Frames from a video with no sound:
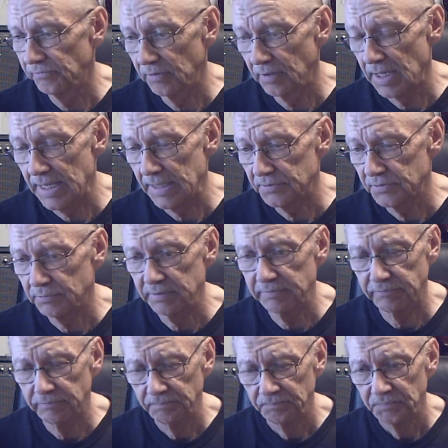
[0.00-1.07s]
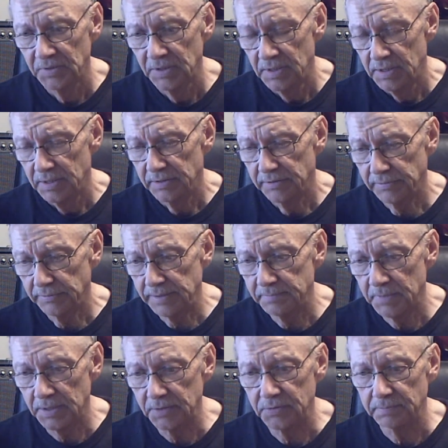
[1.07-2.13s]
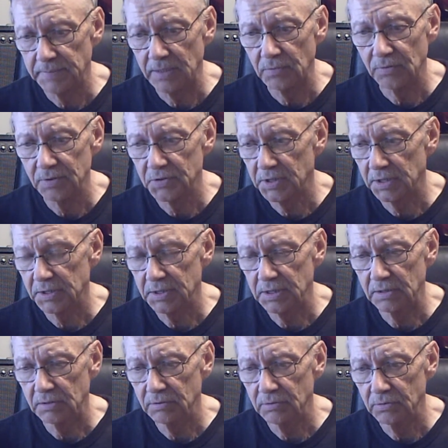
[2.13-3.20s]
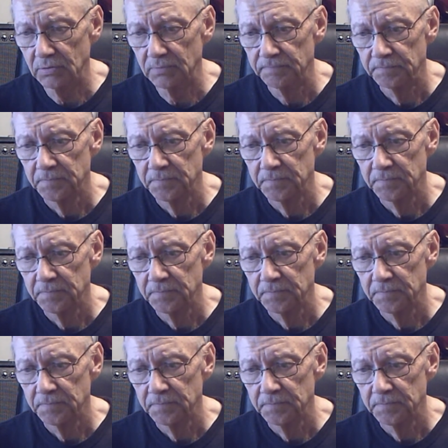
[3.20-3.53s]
for the last three months, about 162,